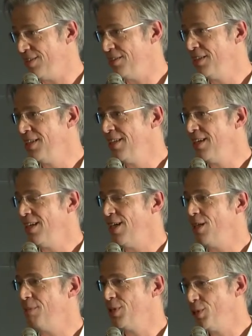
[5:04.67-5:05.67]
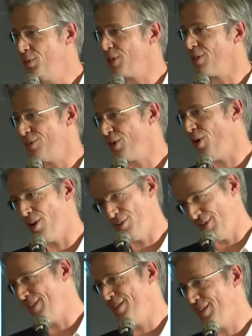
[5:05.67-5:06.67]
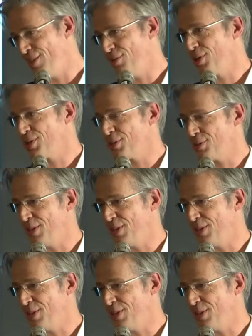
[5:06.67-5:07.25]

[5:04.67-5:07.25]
the during the conference. That was a